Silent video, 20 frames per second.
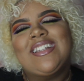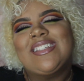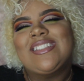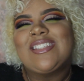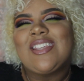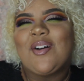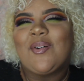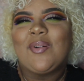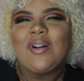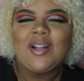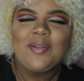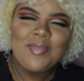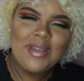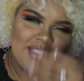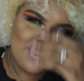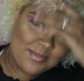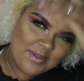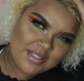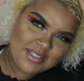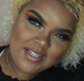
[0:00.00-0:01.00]
So welcome
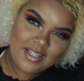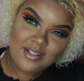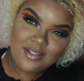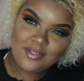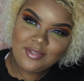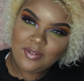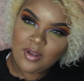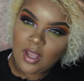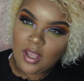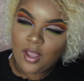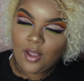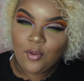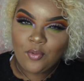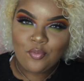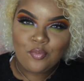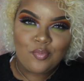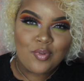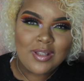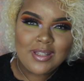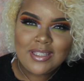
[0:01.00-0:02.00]
back to my channel.
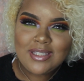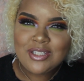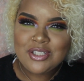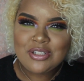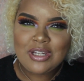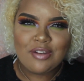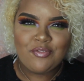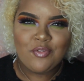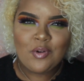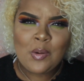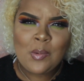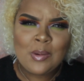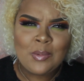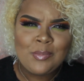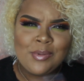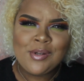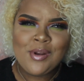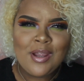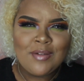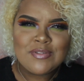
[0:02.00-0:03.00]
Really
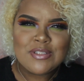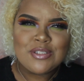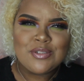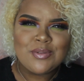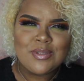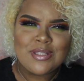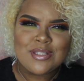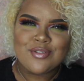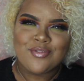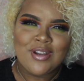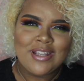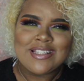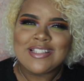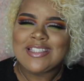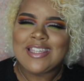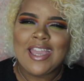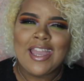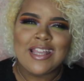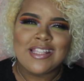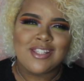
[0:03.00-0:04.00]
straightforward. We don't have to do these
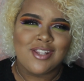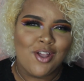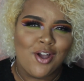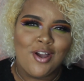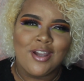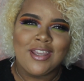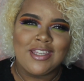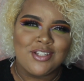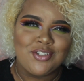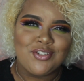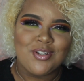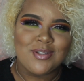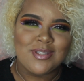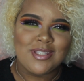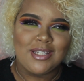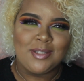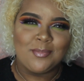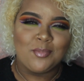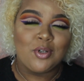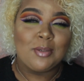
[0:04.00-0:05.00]
crazy ass long
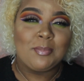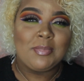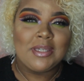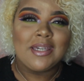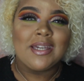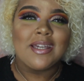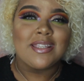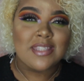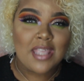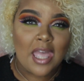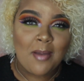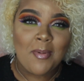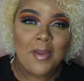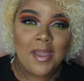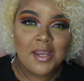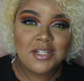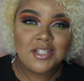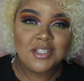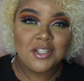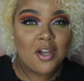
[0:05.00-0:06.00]
intros anymore because I'm
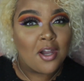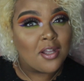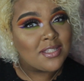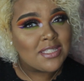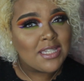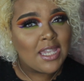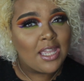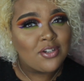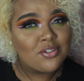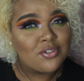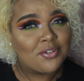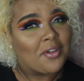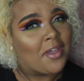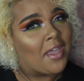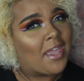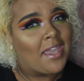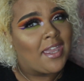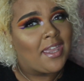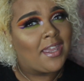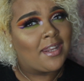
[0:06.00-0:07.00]
actually on schedule
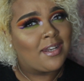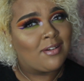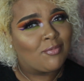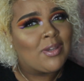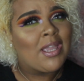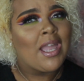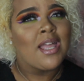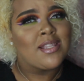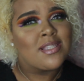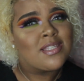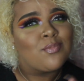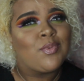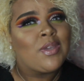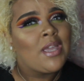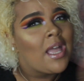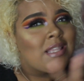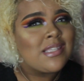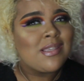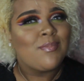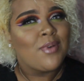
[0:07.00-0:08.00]
and we got
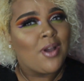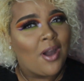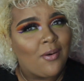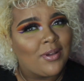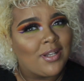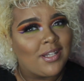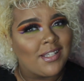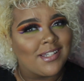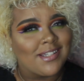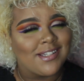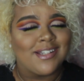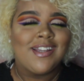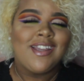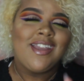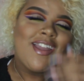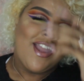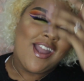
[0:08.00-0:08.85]
something going here.